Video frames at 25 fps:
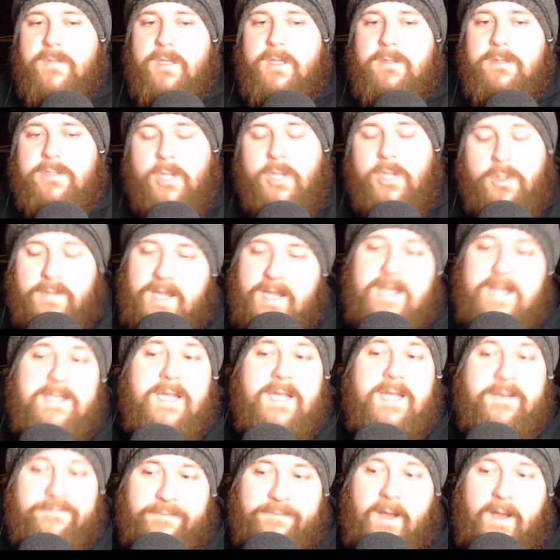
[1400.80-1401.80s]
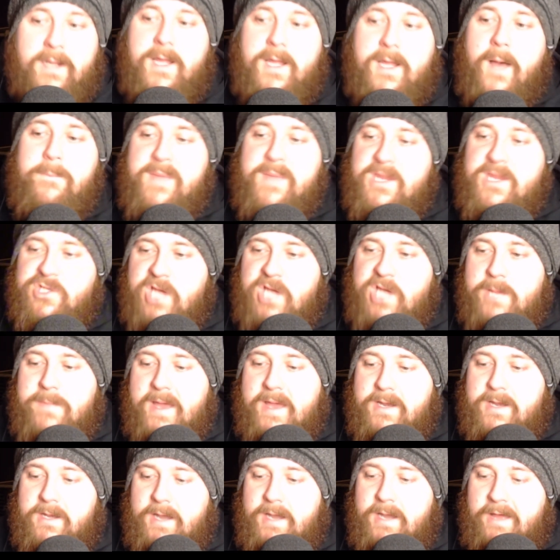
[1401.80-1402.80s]
Dude, he did fuck up BJ
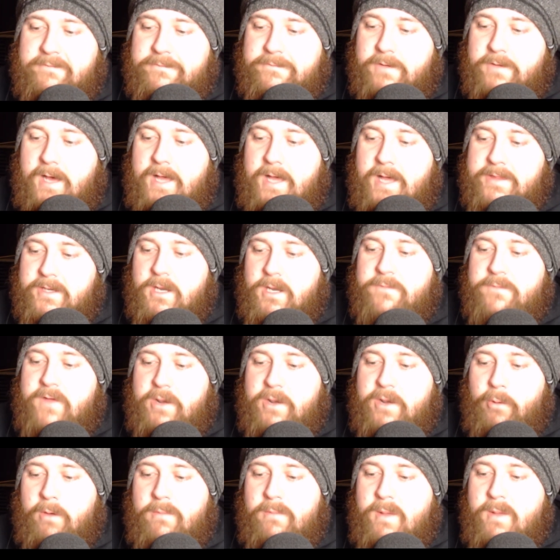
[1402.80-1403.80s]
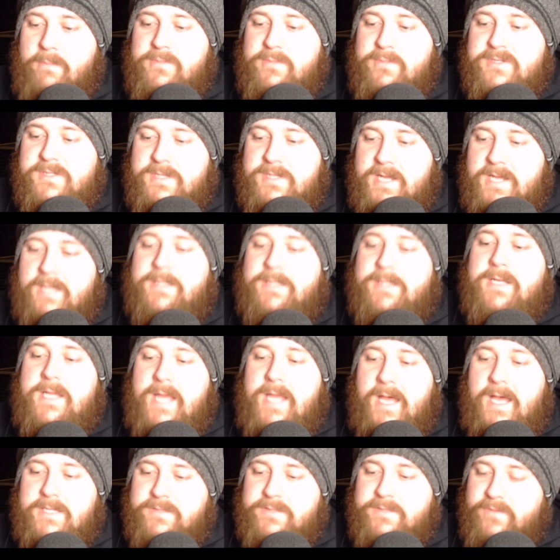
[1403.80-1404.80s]
Penn in that fight. I don't know if anyone remembers Nick
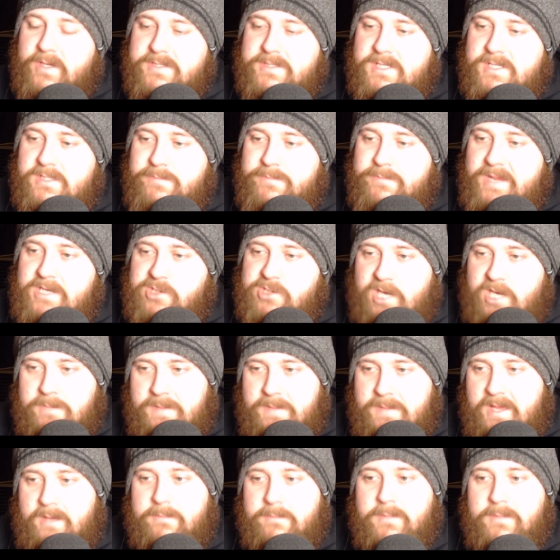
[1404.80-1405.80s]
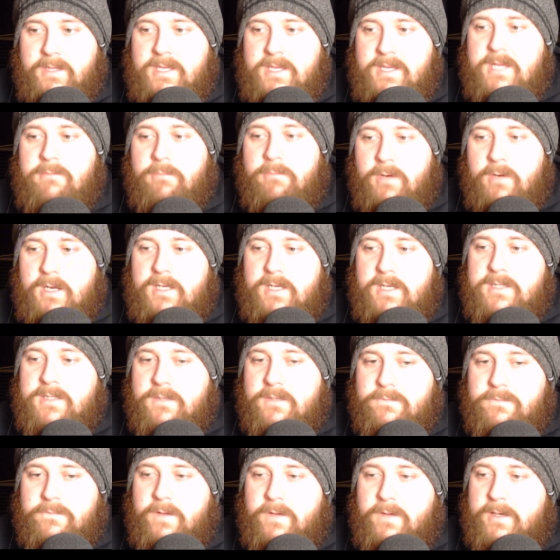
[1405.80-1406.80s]
Diaz versus BJ Penn, but he really
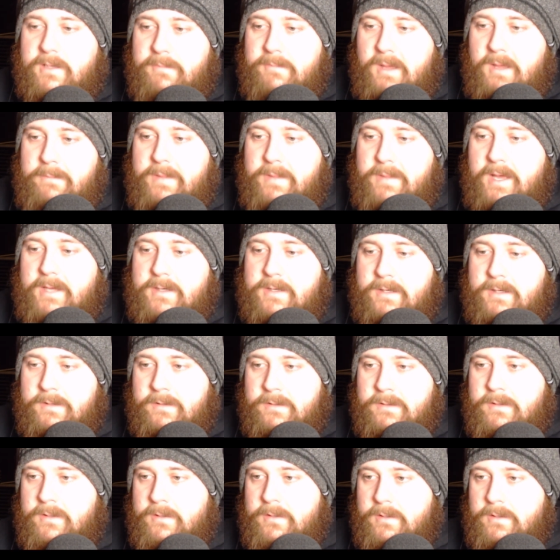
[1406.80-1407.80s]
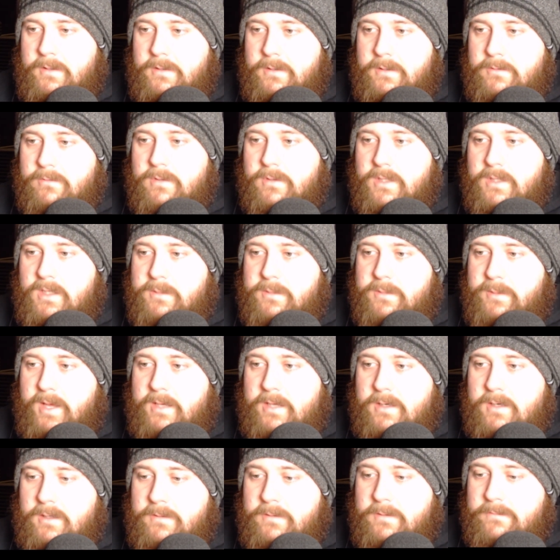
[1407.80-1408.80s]
did fuck him up badly. Really badly.